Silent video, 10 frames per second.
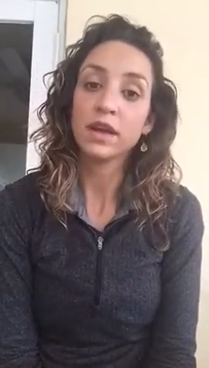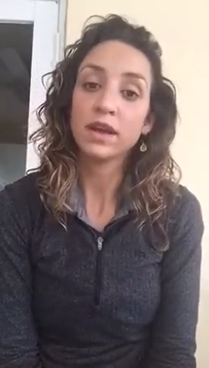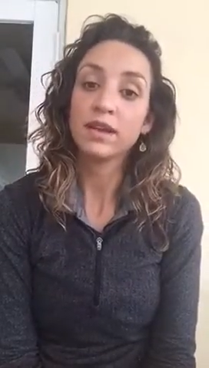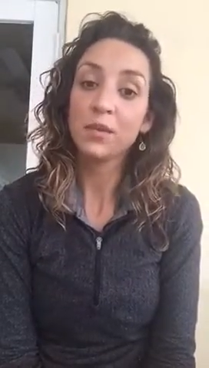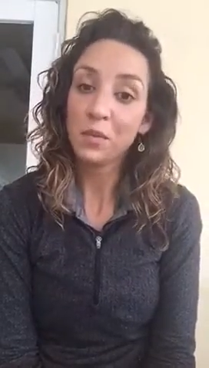
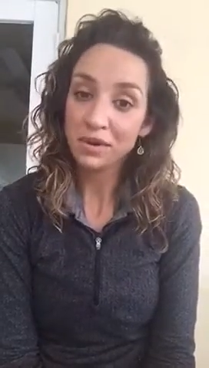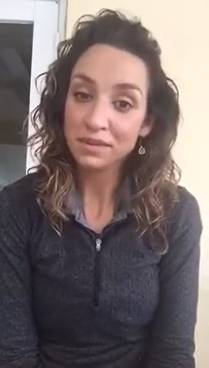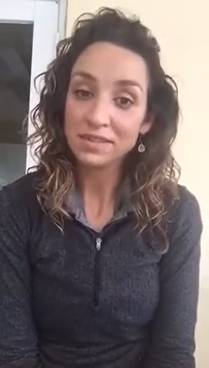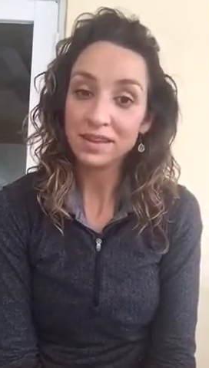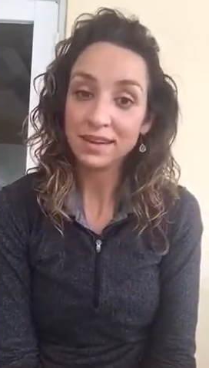And it
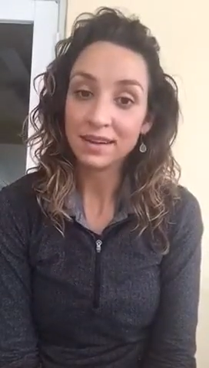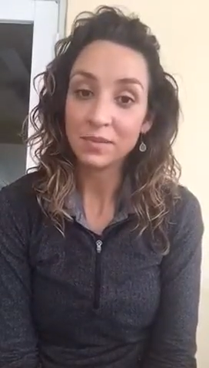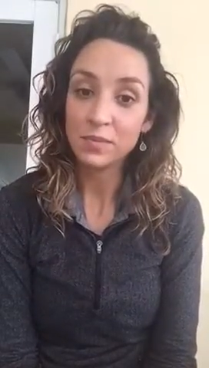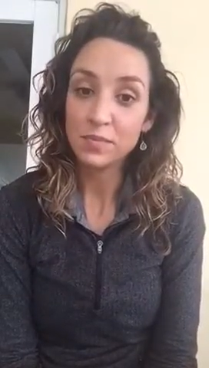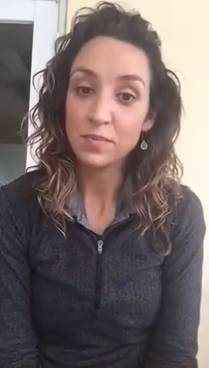was. I
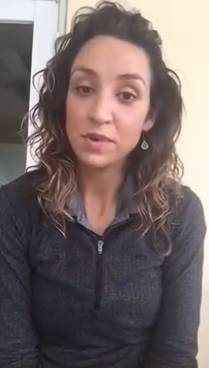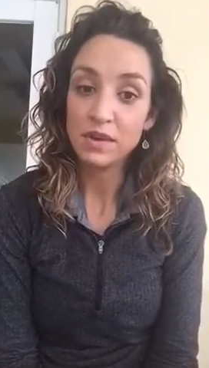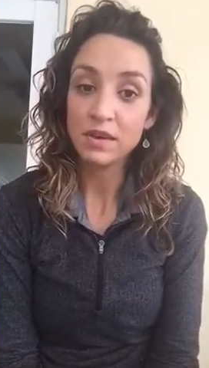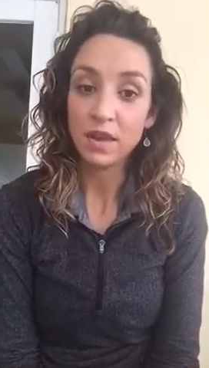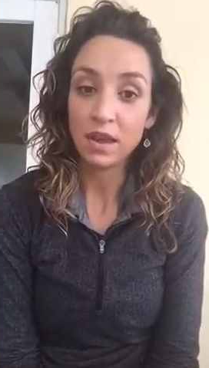
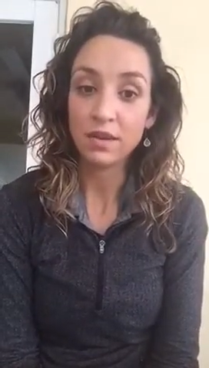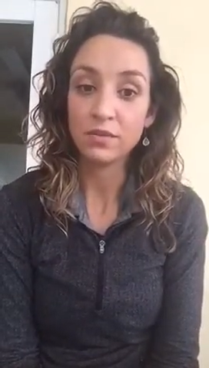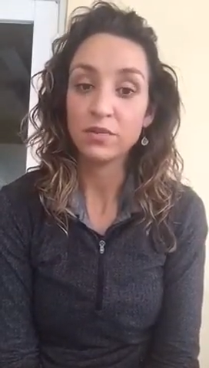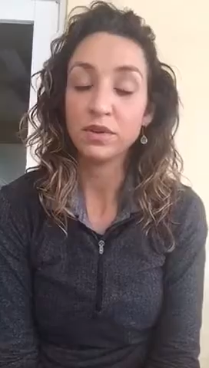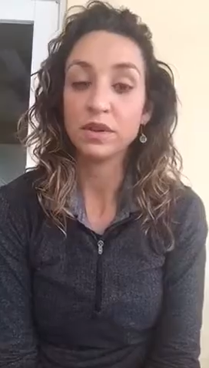began
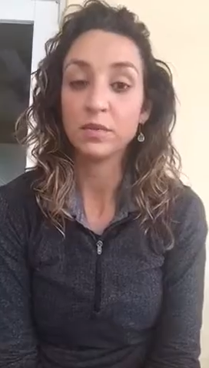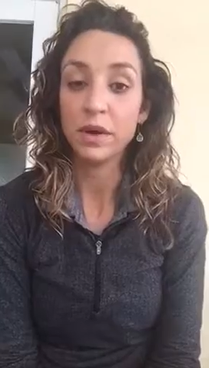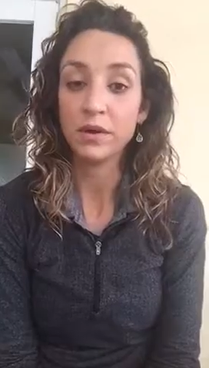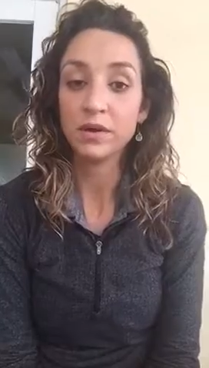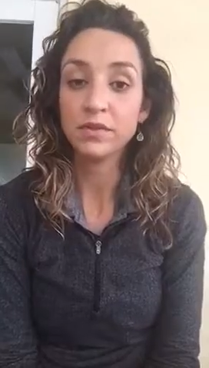feeling
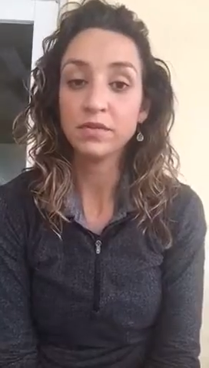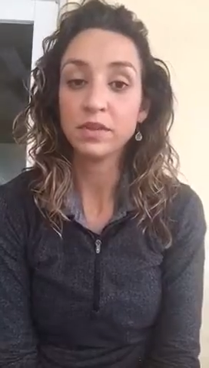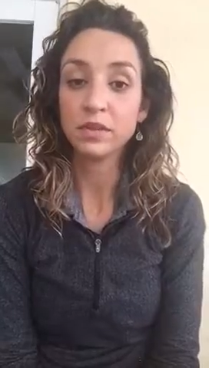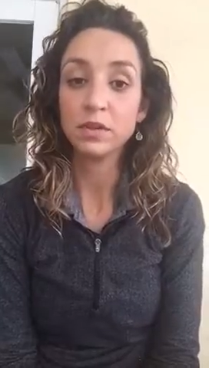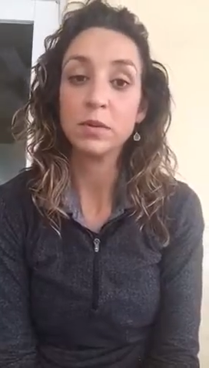better,
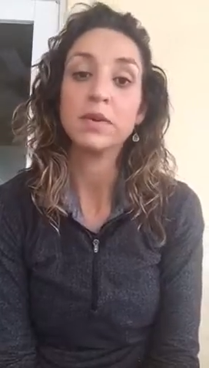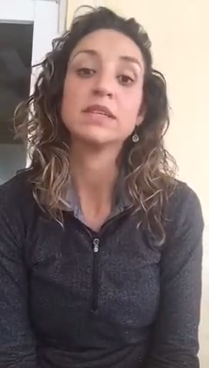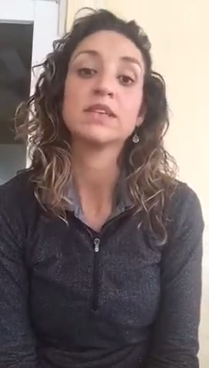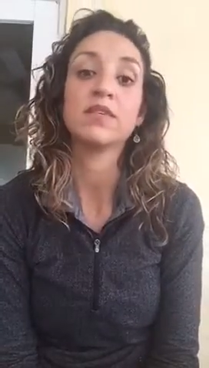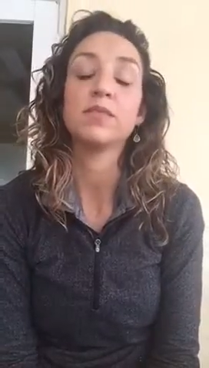feeling good about
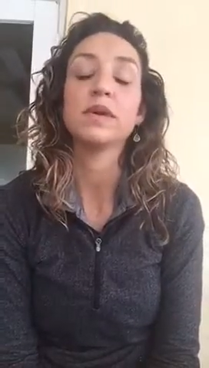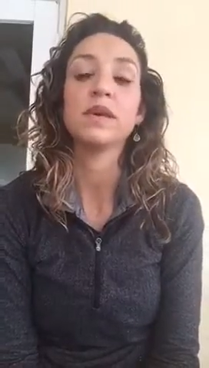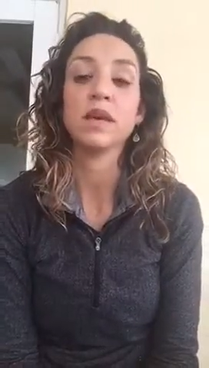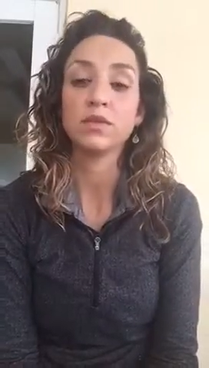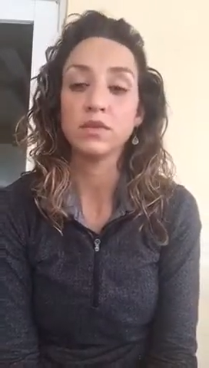myself,
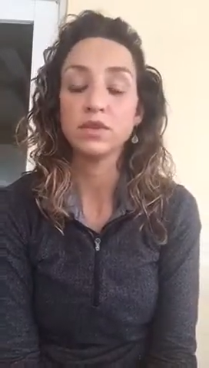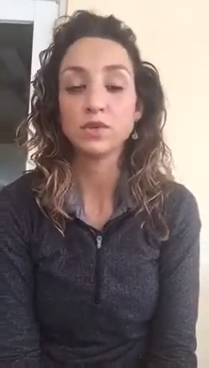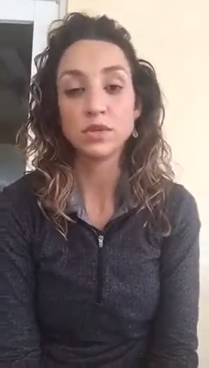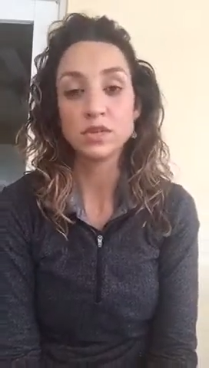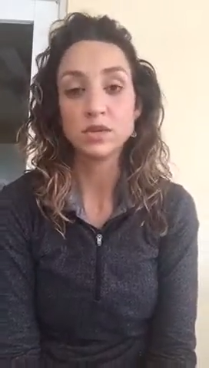making healthy
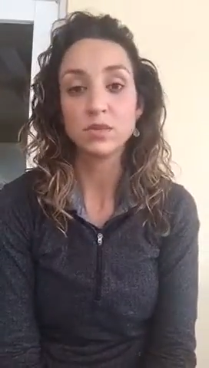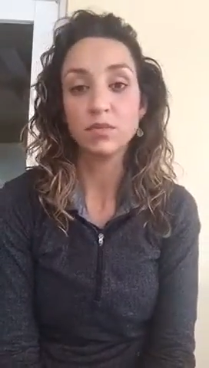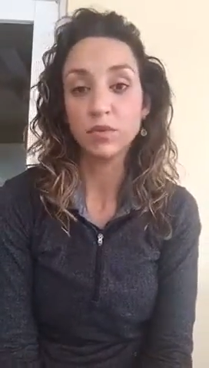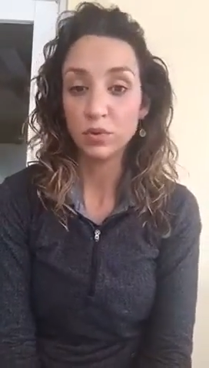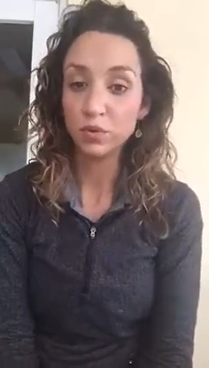choices with
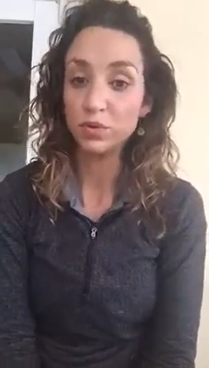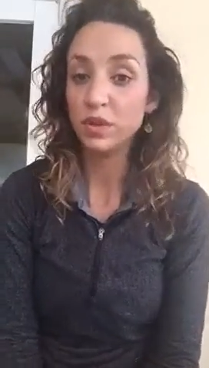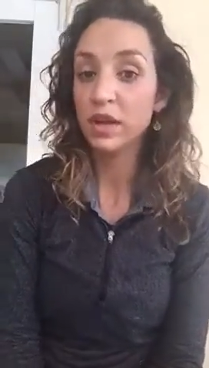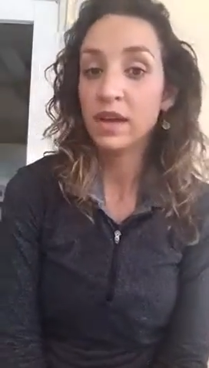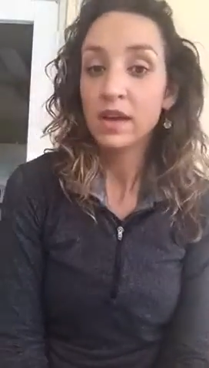food.